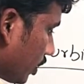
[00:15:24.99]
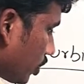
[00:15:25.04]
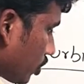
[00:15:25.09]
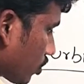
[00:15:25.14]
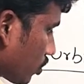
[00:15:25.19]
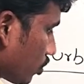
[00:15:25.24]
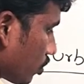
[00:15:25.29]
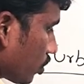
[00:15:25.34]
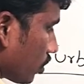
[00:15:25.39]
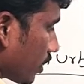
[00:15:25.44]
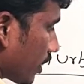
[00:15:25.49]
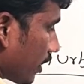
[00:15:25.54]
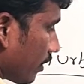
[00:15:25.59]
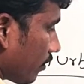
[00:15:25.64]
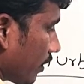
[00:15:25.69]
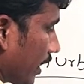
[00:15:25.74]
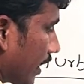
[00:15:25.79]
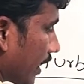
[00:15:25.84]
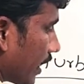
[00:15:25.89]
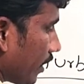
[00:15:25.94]
this two to three,
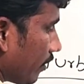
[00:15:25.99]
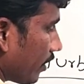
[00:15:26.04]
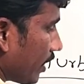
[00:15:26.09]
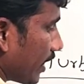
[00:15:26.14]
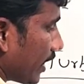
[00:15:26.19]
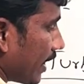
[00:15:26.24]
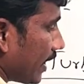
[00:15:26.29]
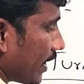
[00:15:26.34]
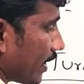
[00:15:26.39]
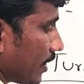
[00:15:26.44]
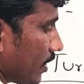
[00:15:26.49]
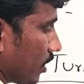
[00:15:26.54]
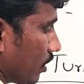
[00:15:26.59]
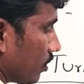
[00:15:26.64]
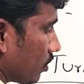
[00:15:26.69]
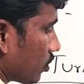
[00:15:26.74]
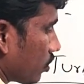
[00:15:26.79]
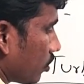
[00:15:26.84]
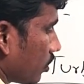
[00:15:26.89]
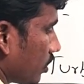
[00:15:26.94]
we are giving heat here.
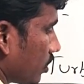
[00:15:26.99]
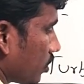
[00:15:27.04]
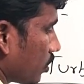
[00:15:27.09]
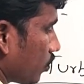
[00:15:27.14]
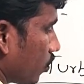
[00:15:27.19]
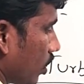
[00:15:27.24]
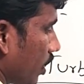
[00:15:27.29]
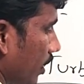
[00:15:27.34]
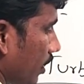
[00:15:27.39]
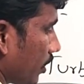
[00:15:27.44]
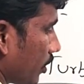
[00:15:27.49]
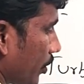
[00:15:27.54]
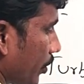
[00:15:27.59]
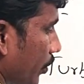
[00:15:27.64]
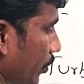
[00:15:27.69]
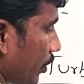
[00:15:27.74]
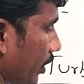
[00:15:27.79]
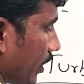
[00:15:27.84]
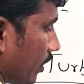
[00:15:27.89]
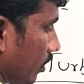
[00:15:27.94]
So this is what
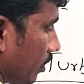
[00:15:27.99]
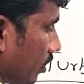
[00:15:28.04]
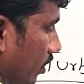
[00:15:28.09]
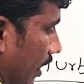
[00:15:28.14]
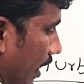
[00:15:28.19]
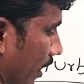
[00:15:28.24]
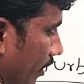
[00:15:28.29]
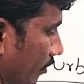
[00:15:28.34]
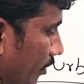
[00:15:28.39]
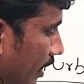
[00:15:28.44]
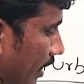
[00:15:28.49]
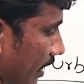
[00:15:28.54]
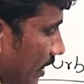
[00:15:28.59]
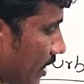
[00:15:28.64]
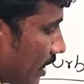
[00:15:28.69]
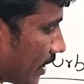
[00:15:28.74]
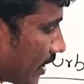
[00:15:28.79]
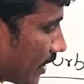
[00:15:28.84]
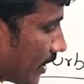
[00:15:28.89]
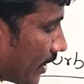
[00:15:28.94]
Q in, and we are
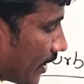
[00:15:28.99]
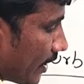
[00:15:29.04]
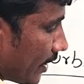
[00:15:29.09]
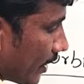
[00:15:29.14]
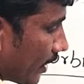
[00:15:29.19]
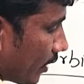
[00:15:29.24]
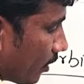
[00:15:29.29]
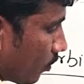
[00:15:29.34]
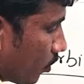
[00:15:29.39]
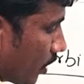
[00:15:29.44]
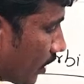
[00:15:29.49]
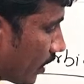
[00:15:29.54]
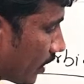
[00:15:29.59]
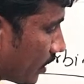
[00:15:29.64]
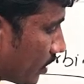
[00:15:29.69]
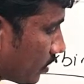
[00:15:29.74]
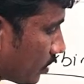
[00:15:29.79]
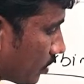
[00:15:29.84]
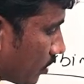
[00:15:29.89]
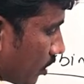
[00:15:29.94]
rejecting heat here, what
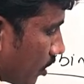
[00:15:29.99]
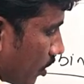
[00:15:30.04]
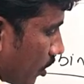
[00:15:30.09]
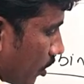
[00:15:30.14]
is